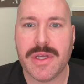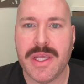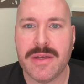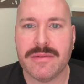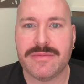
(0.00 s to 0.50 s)

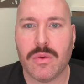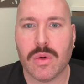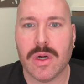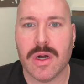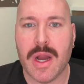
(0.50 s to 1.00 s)
looking
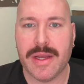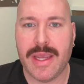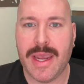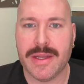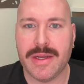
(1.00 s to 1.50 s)
for a
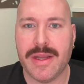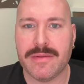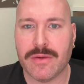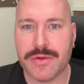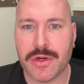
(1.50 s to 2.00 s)

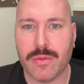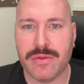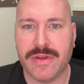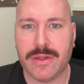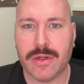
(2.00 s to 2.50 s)
candidate for
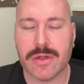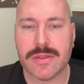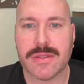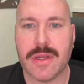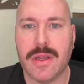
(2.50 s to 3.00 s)
dermal
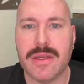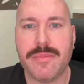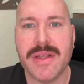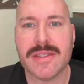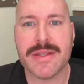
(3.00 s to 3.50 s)
fillers, it
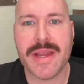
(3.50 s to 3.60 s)
depends